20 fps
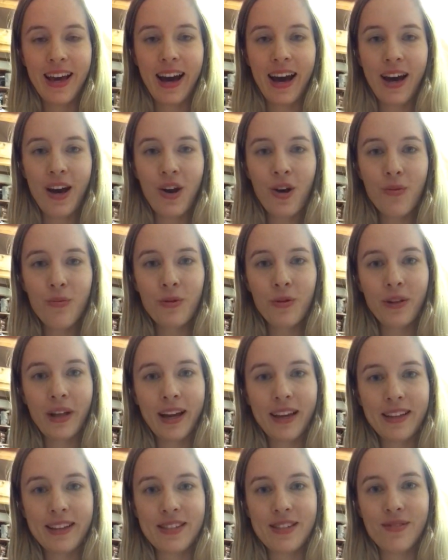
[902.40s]
I hope you
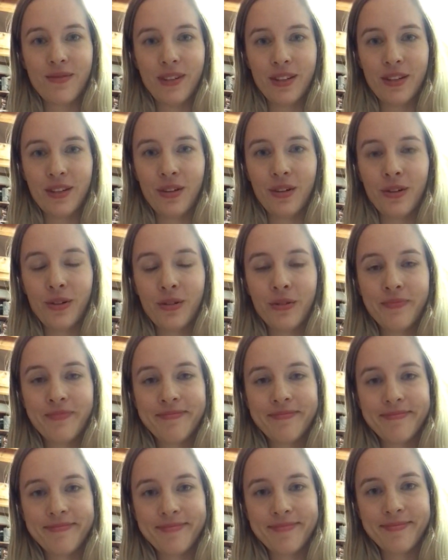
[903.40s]
like this video.
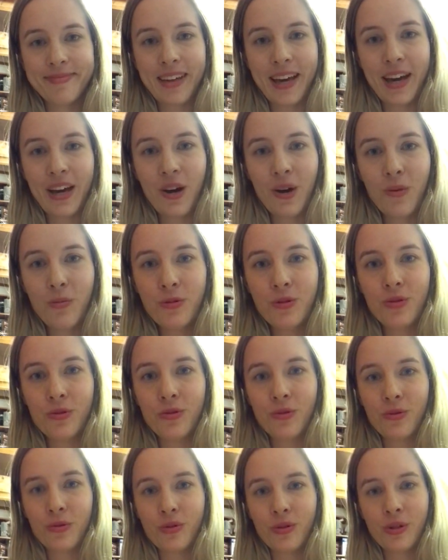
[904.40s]
I hope
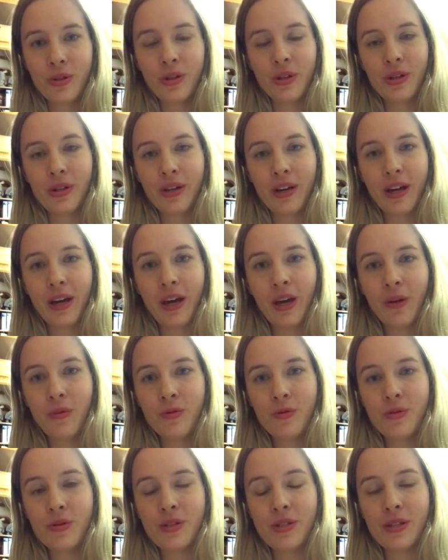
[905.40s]
to
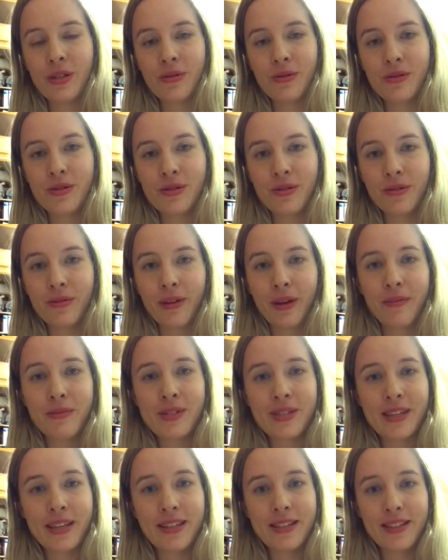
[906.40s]
see you soon. I'm
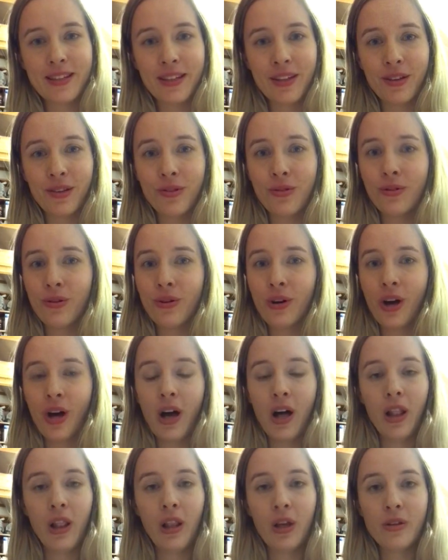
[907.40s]
sending you
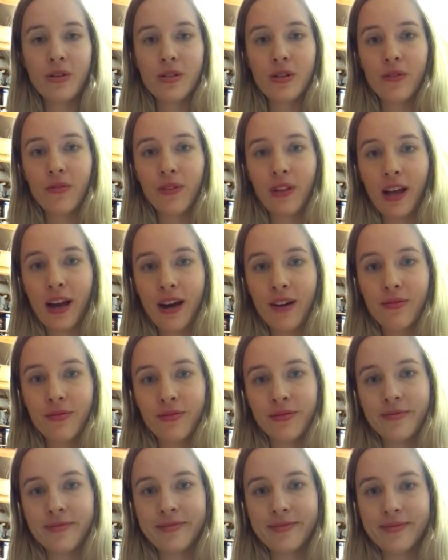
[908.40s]
lots of
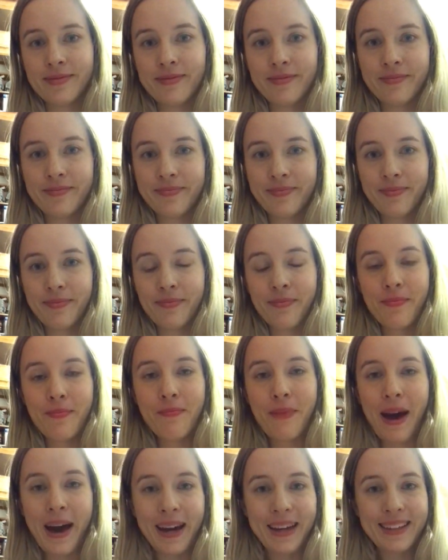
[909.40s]
love.
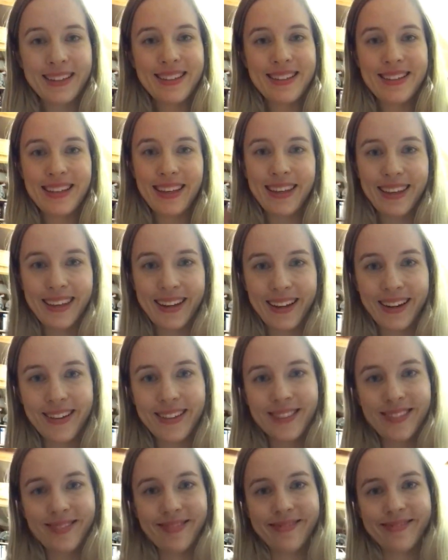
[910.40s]
Bye, take care.